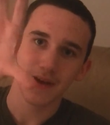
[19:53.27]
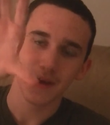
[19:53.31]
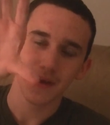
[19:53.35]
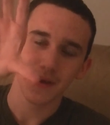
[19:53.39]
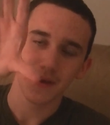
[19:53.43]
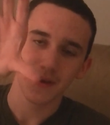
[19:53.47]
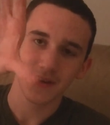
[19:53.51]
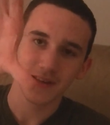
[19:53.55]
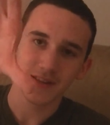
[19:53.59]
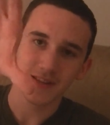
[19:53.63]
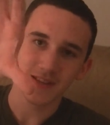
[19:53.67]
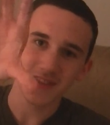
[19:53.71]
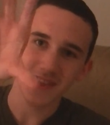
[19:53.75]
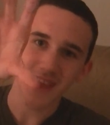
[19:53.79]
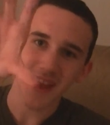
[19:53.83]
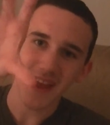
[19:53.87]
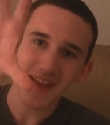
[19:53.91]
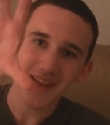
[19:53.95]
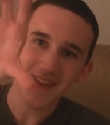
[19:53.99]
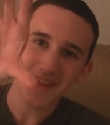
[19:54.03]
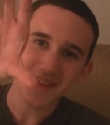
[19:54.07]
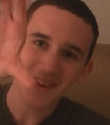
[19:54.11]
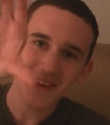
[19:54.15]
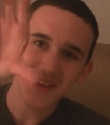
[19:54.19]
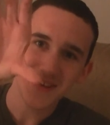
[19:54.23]

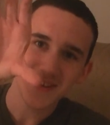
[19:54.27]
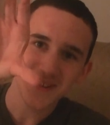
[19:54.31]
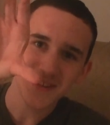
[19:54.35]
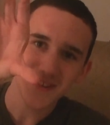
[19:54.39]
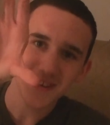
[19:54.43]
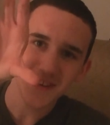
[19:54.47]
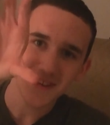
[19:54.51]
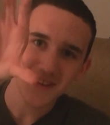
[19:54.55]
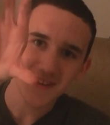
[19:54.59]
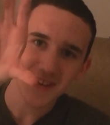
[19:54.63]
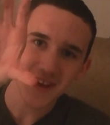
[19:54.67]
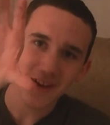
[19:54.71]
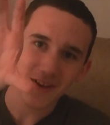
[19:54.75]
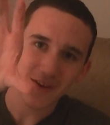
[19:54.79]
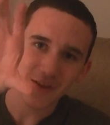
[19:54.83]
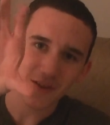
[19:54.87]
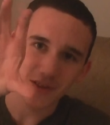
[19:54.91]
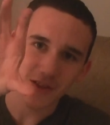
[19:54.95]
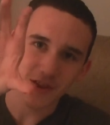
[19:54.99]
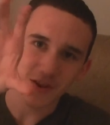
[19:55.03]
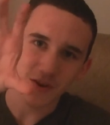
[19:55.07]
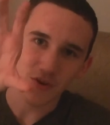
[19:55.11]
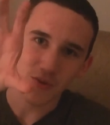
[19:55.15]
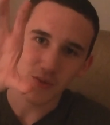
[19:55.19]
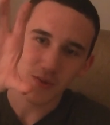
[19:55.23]
slightly sticks out a
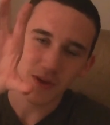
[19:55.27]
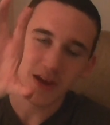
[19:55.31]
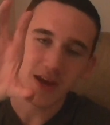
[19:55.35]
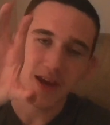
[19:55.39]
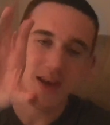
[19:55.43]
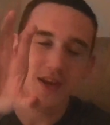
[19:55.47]
little bit,